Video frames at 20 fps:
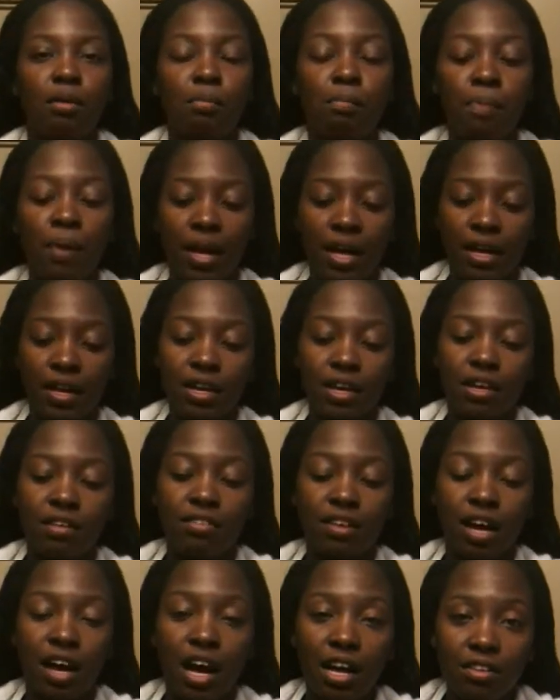but
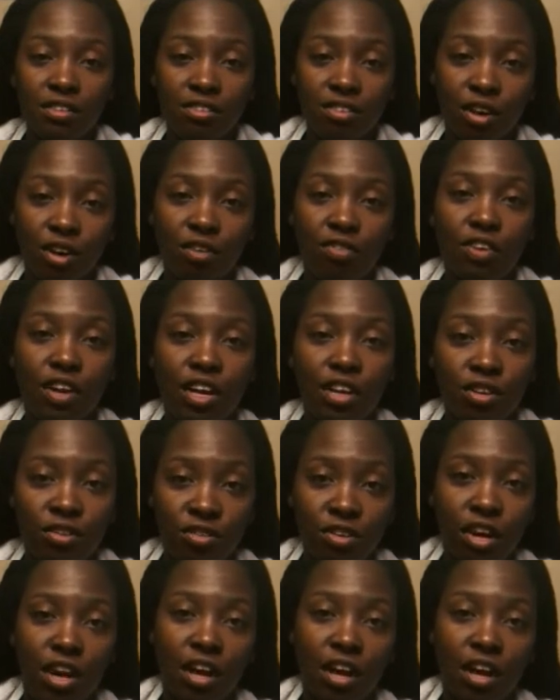it's a cotton scarf, and I use a